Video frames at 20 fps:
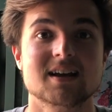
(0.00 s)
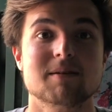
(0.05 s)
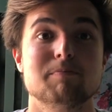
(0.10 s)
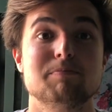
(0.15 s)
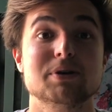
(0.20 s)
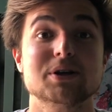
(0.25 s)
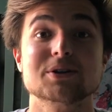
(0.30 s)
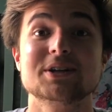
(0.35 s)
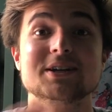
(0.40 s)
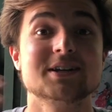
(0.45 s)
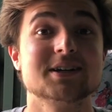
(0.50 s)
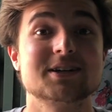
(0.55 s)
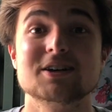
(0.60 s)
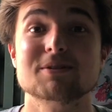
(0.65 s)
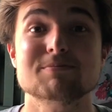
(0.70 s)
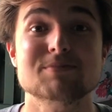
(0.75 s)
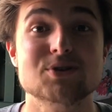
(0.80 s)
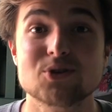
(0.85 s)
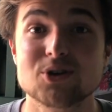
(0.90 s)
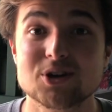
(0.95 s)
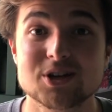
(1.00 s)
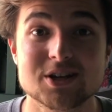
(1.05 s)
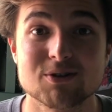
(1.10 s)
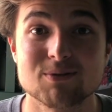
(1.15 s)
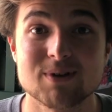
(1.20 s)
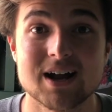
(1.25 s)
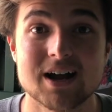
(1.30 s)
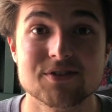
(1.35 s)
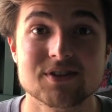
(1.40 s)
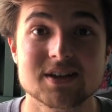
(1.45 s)
building a community
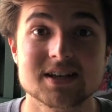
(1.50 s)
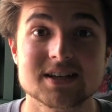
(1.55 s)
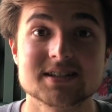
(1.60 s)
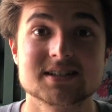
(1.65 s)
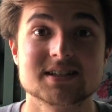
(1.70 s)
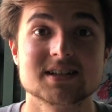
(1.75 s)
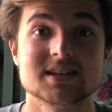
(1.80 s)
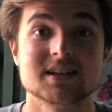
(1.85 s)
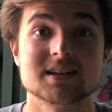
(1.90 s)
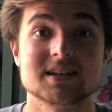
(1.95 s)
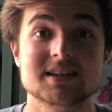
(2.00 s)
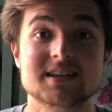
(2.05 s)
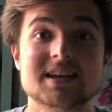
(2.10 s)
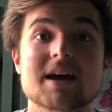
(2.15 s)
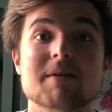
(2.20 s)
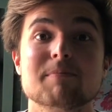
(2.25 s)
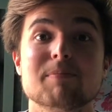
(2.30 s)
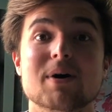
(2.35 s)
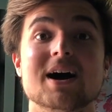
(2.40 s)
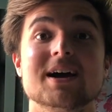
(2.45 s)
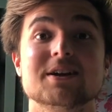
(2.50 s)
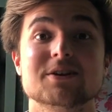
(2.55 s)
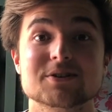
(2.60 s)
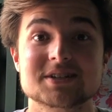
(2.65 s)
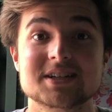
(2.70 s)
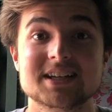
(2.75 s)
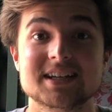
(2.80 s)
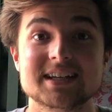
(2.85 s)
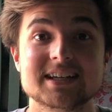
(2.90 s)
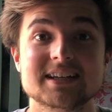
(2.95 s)
around this, get by your
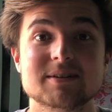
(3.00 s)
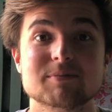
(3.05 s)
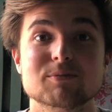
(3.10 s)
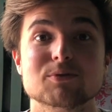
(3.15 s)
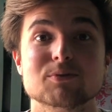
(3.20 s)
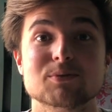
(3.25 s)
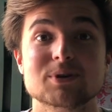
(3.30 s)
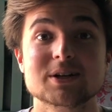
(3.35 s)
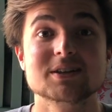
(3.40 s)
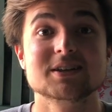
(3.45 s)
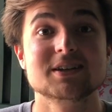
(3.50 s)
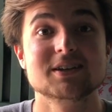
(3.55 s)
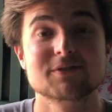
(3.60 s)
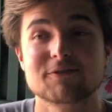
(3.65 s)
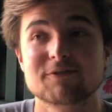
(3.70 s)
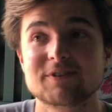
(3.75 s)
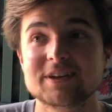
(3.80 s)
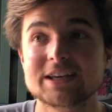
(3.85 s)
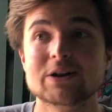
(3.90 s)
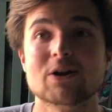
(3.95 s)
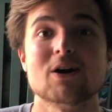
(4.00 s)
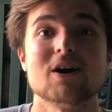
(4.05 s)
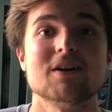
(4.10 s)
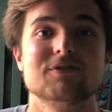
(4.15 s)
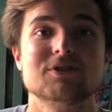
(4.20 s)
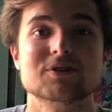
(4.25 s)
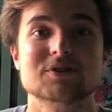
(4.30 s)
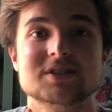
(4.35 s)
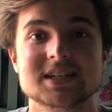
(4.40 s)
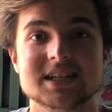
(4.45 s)
team, really feed
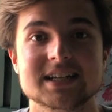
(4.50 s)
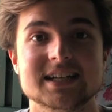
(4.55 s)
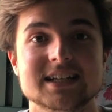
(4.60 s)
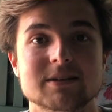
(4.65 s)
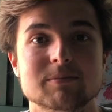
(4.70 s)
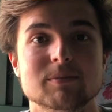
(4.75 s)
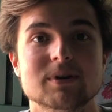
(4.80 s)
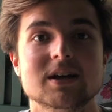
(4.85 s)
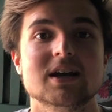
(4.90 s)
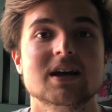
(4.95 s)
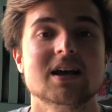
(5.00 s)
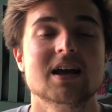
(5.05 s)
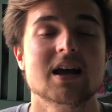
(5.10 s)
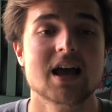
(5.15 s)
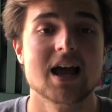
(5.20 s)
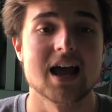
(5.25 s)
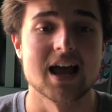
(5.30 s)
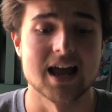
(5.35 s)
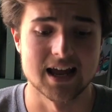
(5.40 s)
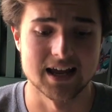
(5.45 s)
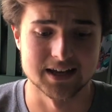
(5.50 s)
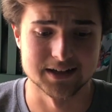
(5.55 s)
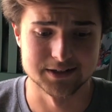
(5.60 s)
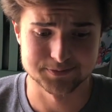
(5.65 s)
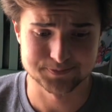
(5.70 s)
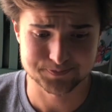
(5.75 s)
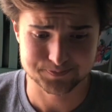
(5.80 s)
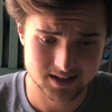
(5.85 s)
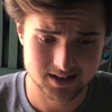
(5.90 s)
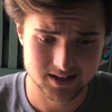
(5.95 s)
off your team, and
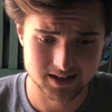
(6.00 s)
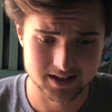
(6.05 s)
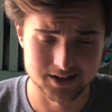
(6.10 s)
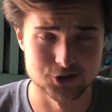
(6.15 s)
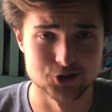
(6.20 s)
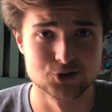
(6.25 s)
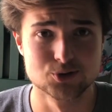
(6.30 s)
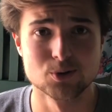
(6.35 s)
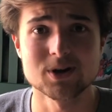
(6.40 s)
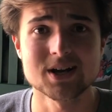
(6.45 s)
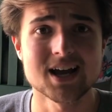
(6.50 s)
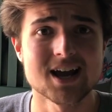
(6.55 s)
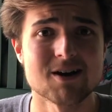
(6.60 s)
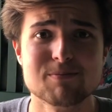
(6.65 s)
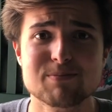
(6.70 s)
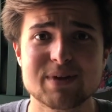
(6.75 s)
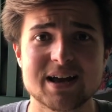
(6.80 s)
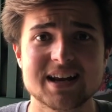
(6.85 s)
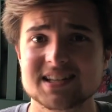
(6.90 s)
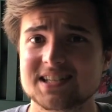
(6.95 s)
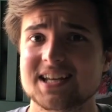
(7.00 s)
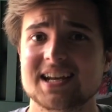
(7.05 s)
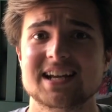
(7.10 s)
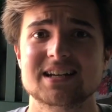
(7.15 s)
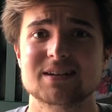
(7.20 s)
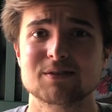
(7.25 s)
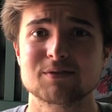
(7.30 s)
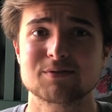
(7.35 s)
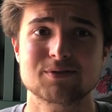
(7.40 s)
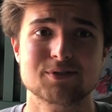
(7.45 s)
enjoy how
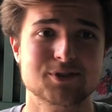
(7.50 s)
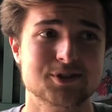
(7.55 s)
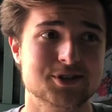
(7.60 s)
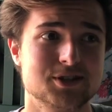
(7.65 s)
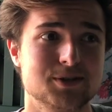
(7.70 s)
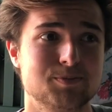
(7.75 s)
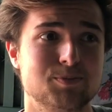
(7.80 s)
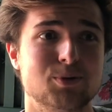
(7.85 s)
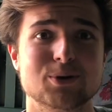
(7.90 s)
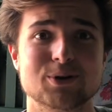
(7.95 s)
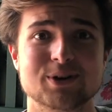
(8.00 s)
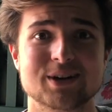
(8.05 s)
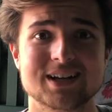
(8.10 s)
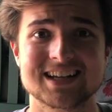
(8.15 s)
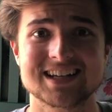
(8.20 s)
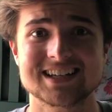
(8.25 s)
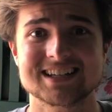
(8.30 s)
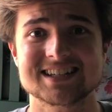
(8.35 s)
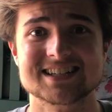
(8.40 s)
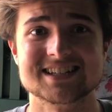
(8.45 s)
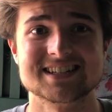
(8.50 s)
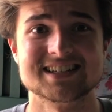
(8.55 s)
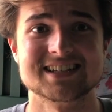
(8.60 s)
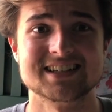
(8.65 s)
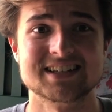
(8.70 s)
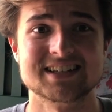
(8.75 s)
meditative the sport is.